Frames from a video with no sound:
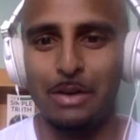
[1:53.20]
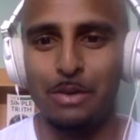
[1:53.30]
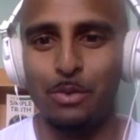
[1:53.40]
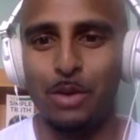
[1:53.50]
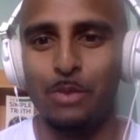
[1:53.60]

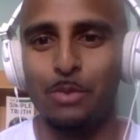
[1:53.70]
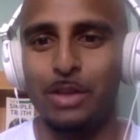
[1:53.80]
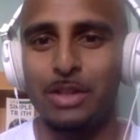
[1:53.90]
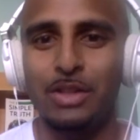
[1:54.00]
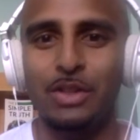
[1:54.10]

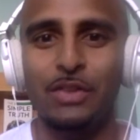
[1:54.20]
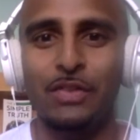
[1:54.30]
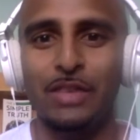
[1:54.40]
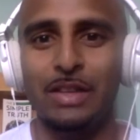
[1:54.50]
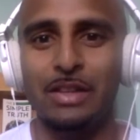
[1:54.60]
What do you
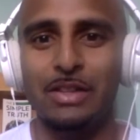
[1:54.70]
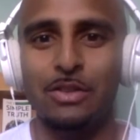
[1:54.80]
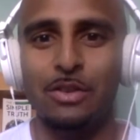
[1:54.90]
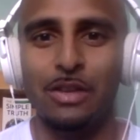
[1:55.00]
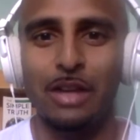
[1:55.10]
feel is
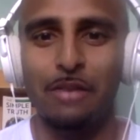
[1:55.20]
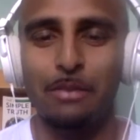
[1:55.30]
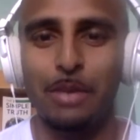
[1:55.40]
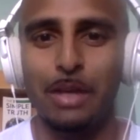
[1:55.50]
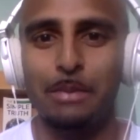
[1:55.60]
your life
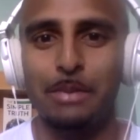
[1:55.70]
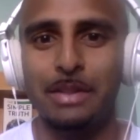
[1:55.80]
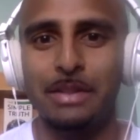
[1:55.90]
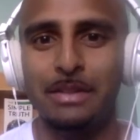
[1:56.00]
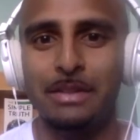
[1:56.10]

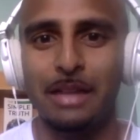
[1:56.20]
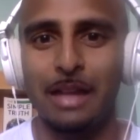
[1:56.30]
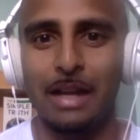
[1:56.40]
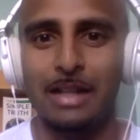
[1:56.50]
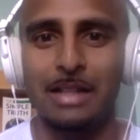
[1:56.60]
purpose?
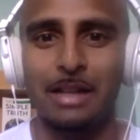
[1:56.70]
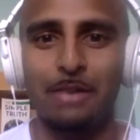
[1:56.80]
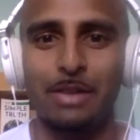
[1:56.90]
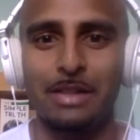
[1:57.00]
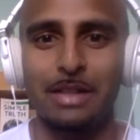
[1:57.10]
How does that
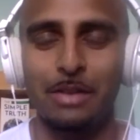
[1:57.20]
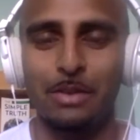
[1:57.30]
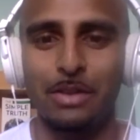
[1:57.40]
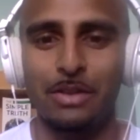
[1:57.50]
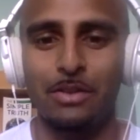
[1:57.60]
resonate
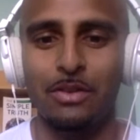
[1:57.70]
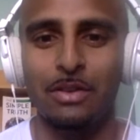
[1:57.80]
with you?